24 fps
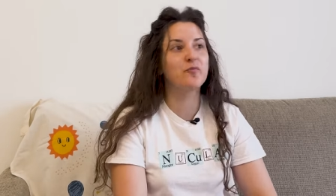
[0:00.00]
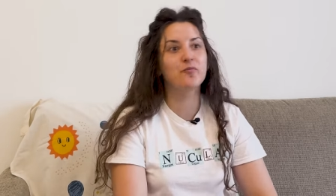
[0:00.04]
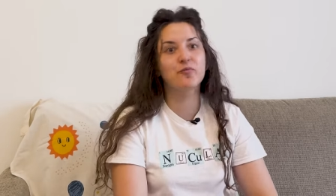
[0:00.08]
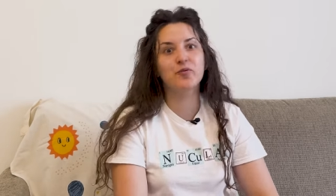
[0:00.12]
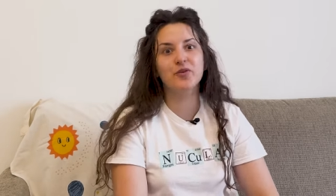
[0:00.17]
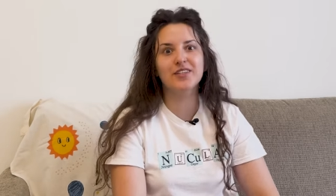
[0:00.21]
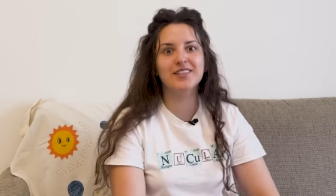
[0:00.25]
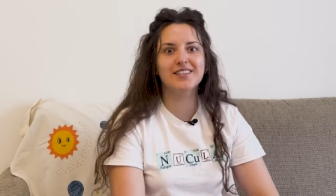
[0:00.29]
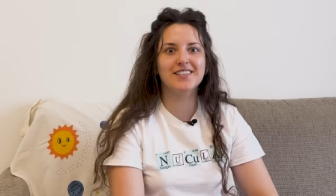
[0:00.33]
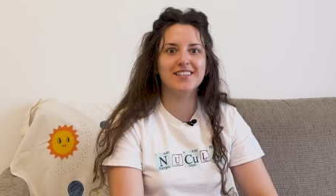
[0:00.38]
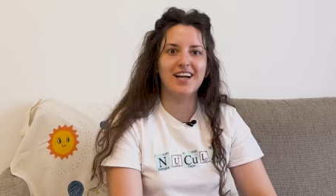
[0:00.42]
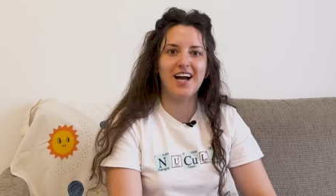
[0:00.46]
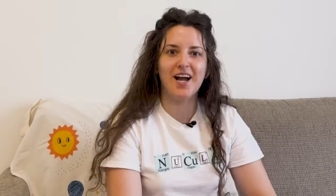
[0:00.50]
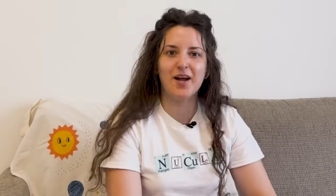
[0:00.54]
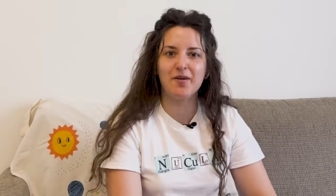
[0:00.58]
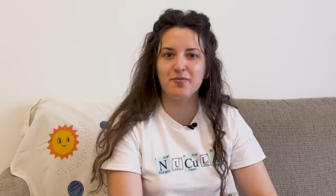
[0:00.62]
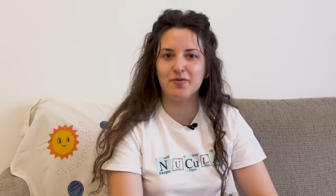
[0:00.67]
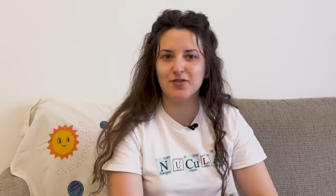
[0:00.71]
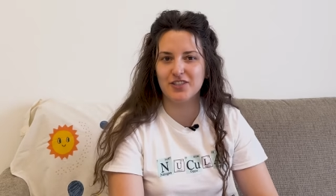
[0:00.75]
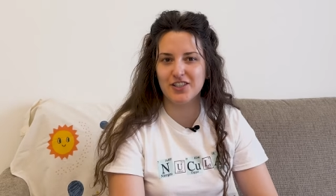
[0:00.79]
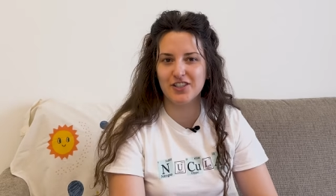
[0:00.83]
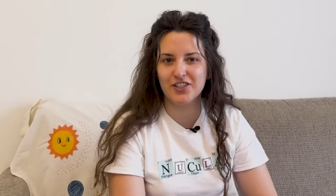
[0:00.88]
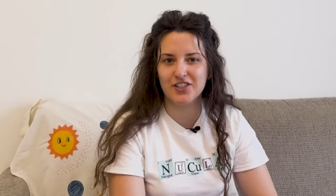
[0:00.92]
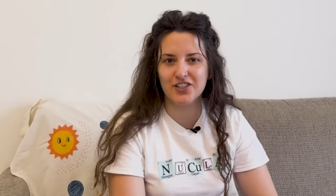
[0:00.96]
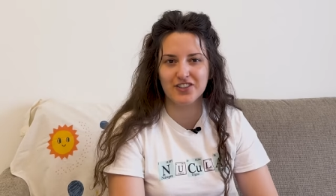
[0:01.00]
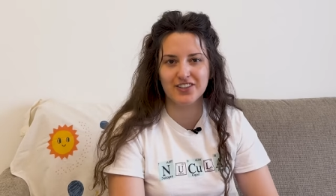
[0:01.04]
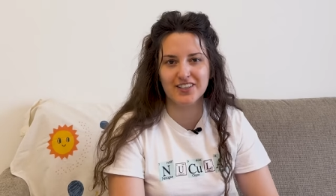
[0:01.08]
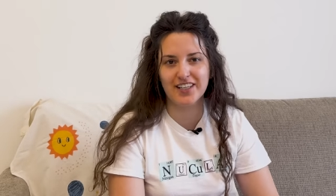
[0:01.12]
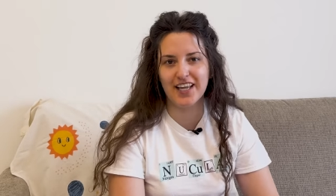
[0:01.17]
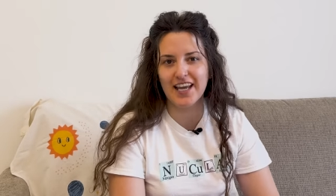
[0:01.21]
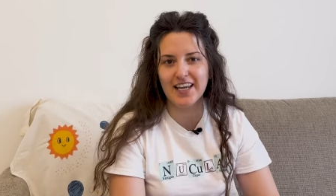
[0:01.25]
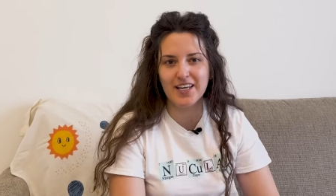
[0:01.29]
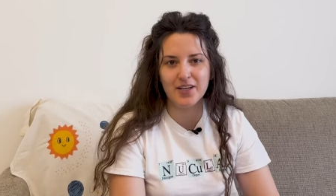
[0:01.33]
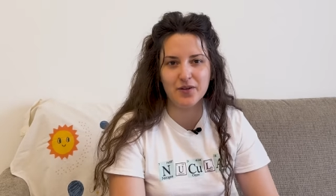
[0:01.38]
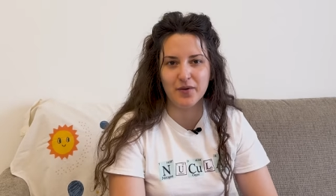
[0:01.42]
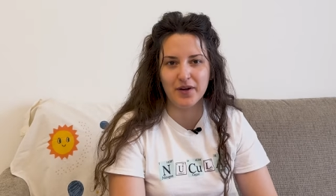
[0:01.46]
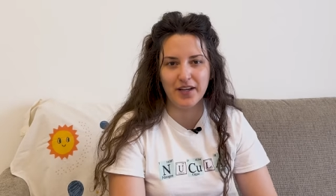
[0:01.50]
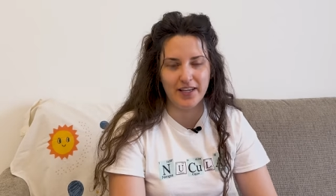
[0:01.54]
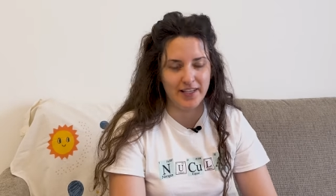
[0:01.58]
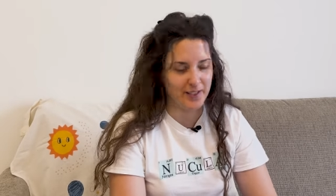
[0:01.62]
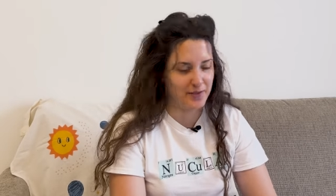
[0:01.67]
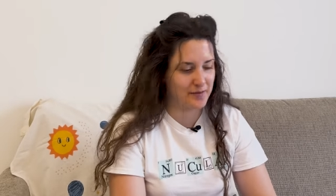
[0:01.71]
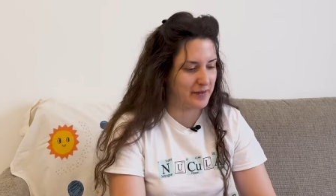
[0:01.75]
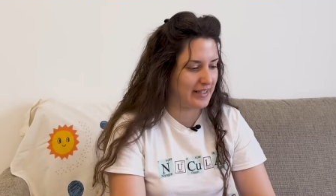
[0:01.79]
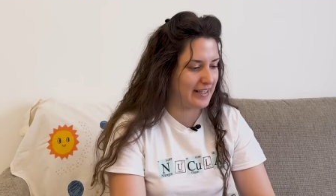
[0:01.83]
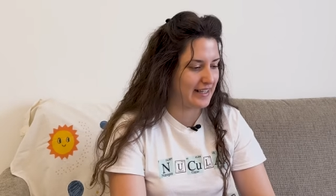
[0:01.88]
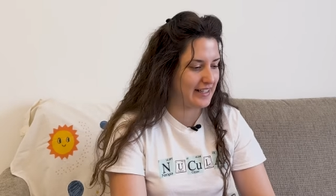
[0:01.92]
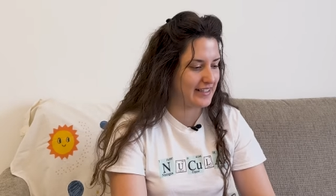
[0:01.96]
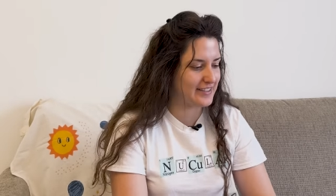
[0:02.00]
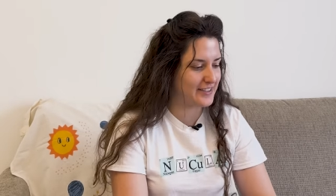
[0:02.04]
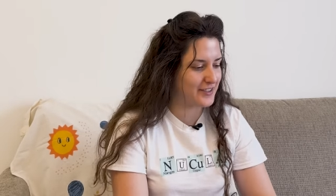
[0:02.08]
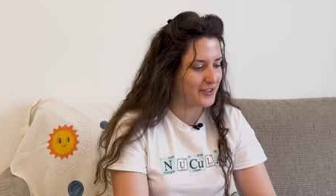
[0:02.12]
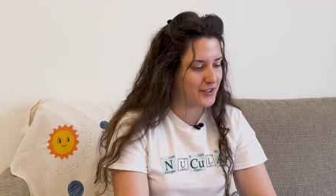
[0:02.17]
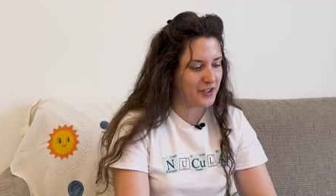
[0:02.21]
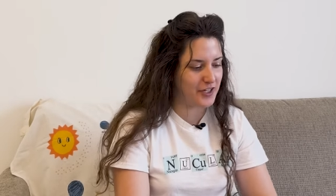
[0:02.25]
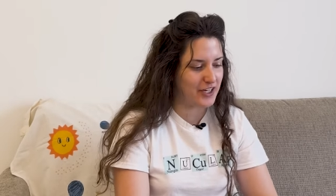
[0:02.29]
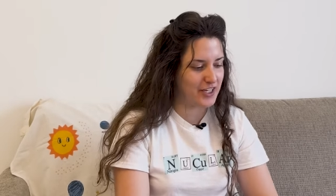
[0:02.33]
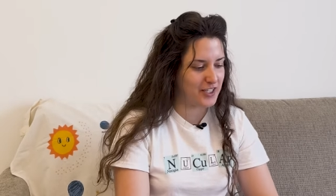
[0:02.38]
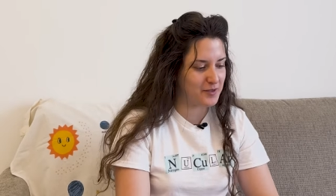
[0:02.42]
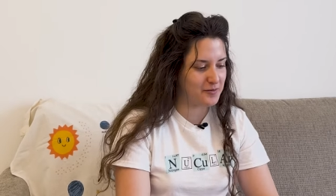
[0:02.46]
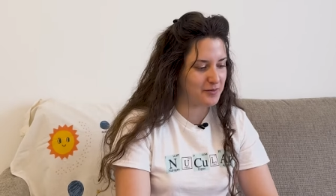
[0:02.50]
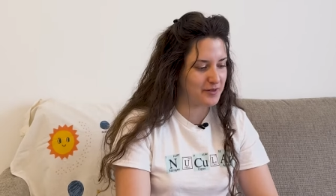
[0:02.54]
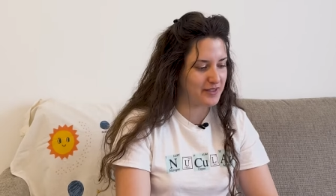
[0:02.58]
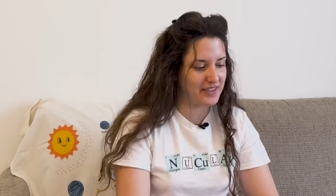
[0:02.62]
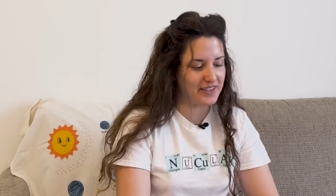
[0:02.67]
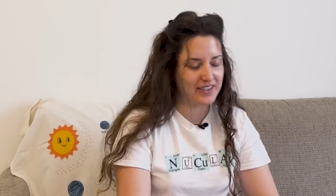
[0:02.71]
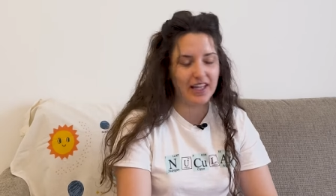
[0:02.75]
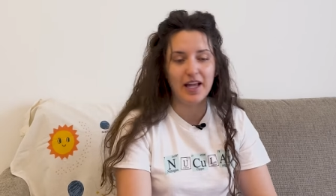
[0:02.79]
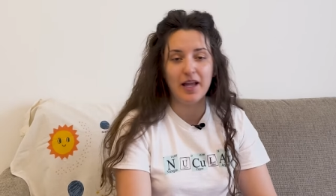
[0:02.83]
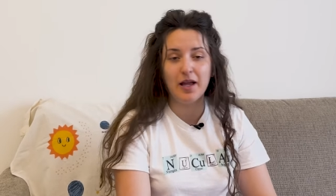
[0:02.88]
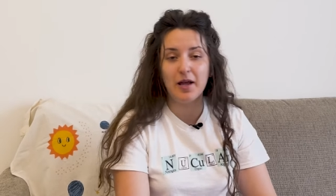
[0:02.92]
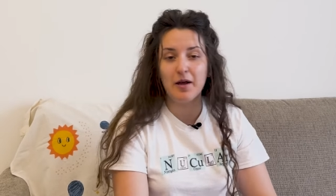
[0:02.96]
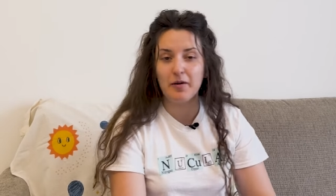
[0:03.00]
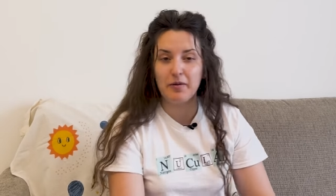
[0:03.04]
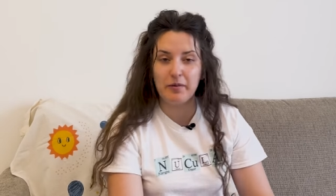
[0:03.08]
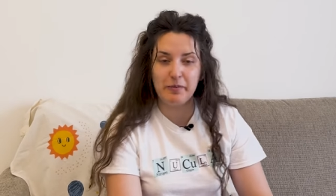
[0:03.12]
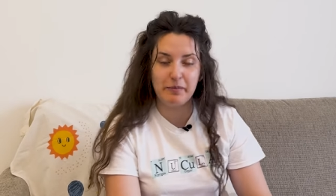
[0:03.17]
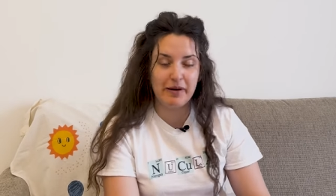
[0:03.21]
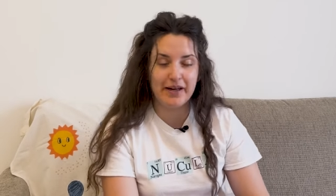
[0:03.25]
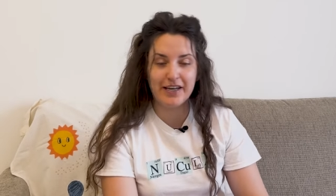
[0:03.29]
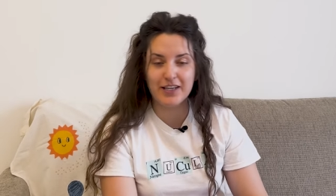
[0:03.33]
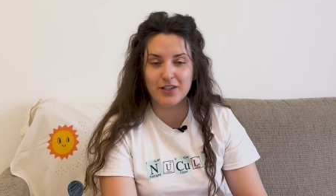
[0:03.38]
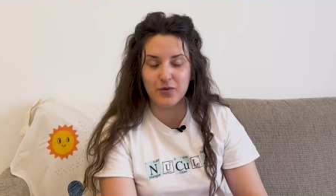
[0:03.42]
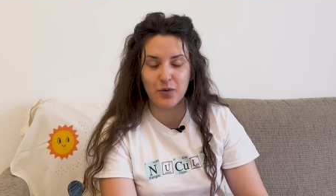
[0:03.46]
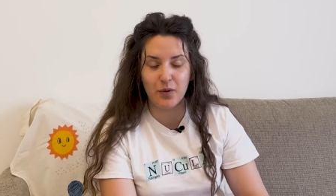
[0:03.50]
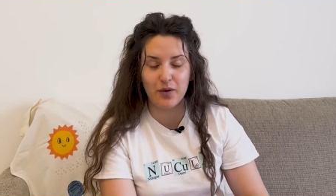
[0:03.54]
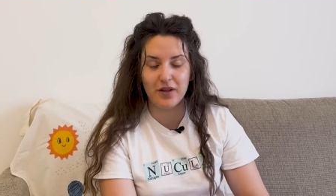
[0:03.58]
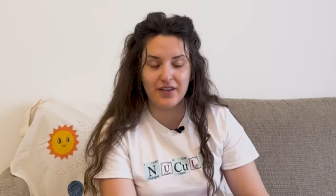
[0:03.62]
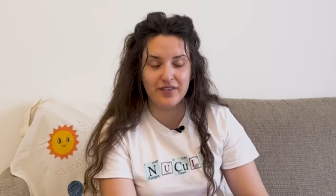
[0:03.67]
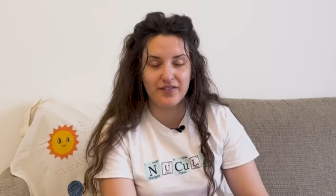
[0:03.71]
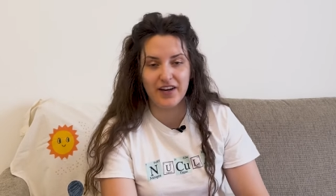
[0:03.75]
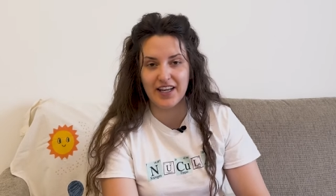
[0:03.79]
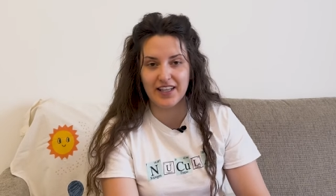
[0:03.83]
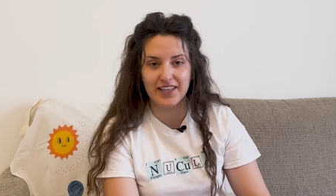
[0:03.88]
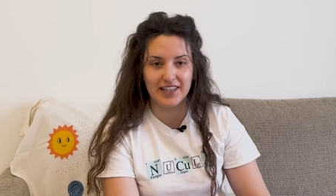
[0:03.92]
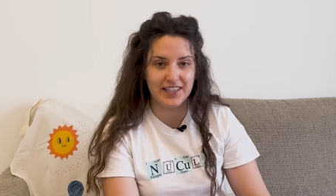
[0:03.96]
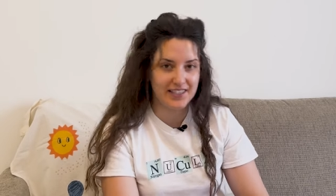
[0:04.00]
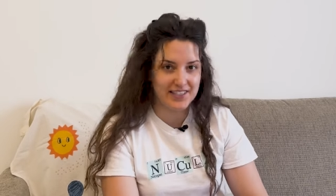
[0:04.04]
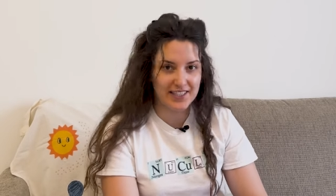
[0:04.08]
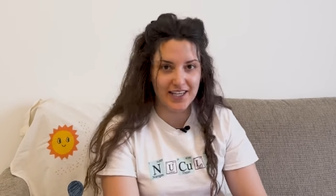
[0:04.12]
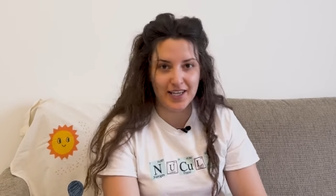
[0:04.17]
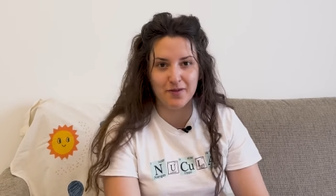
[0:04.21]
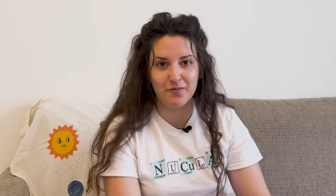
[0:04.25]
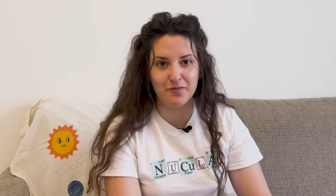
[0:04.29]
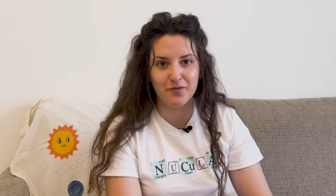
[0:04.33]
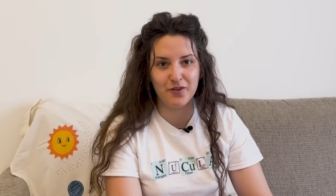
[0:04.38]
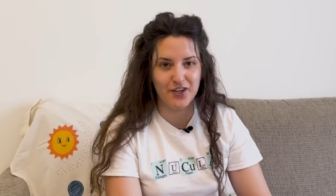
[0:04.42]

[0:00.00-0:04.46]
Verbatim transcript: pretty high position anyways because her husband might as well have had the same